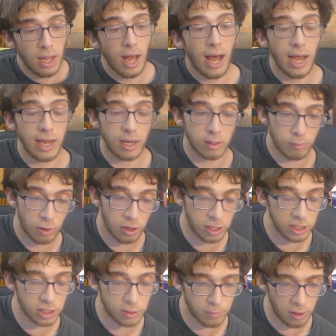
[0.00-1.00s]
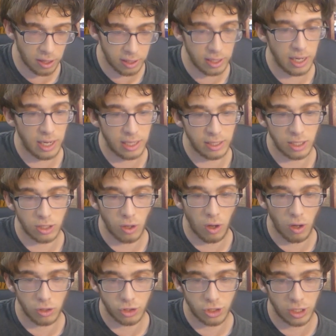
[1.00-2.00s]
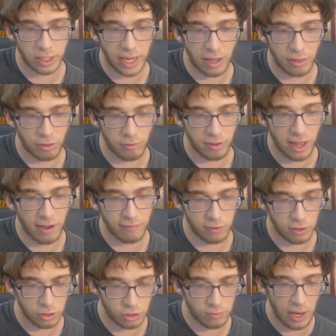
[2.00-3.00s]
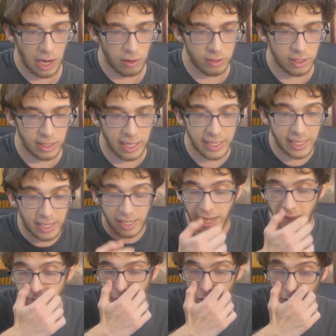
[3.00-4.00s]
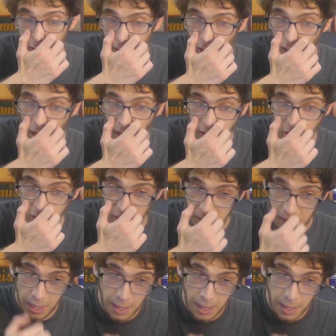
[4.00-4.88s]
high on Bergs, but Nadal should get through that first round, and then he could have Hurkacz,